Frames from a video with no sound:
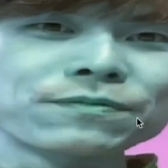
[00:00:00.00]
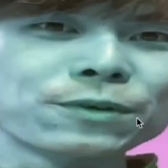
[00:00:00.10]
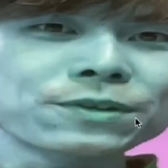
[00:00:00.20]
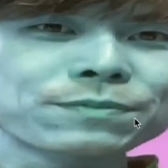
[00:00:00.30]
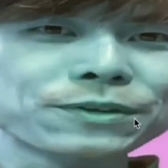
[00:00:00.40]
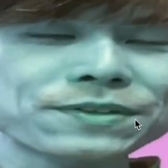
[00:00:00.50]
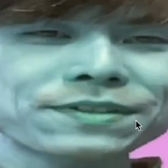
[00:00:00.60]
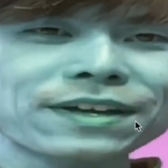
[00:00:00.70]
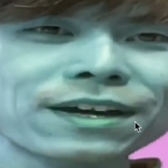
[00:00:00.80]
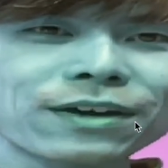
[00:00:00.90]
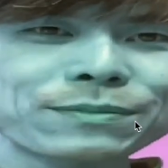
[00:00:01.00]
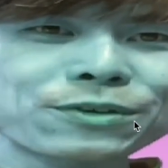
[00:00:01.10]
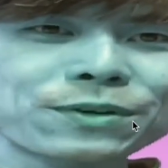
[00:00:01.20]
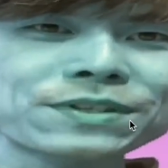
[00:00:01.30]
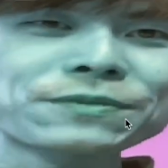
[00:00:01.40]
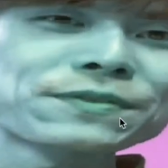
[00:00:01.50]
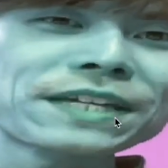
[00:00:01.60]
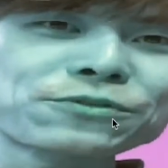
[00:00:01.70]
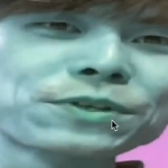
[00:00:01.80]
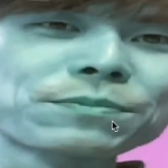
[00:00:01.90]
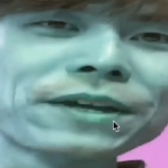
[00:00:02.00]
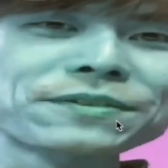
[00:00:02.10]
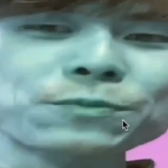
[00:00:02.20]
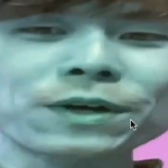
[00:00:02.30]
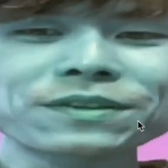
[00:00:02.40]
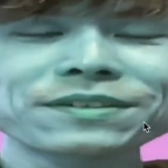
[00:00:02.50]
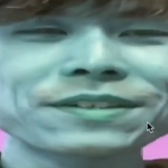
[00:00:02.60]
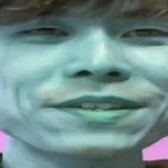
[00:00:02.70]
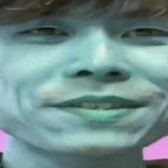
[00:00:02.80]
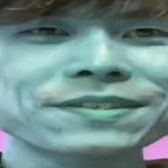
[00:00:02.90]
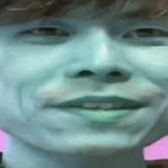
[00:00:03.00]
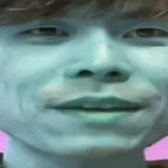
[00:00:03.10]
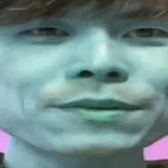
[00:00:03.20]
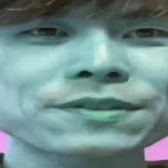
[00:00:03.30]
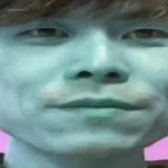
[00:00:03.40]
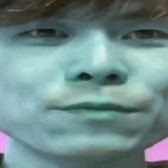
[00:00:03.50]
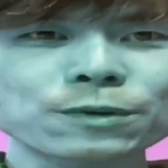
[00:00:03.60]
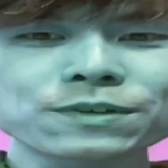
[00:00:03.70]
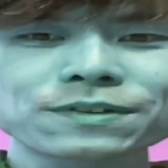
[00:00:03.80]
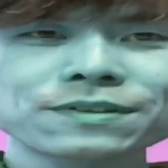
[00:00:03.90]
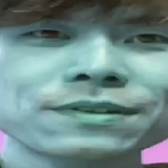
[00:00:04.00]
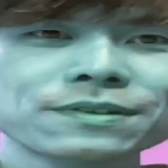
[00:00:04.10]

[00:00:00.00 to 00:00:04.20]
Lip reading: invert, because now I'm curious if saturate -1 is same as invert.